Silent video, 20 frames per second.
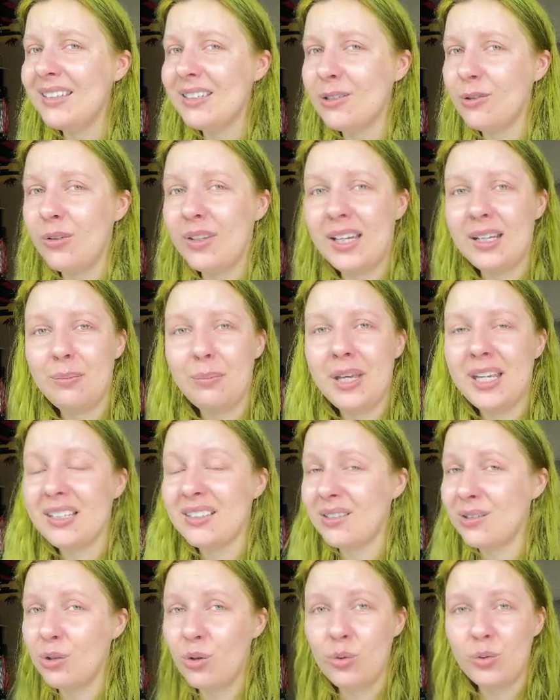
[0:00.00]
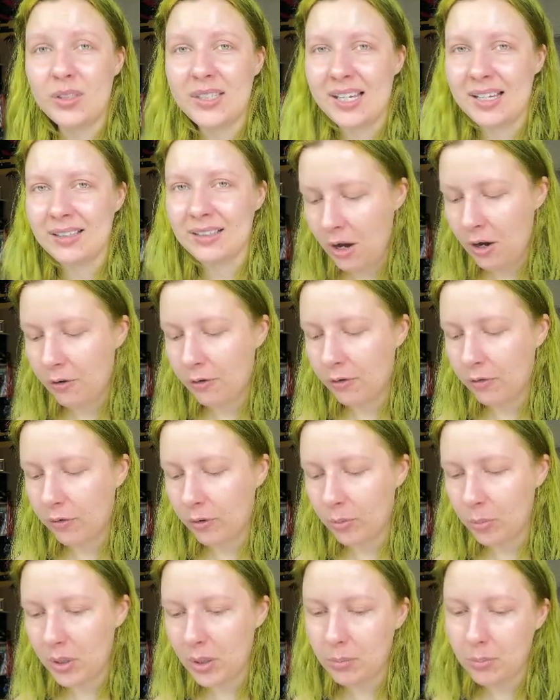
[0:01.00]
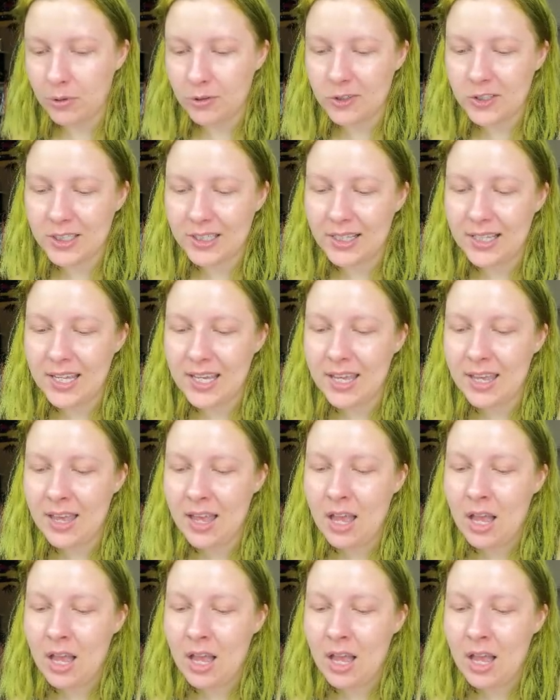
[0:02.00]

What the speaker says: so that makes no sense for me personally.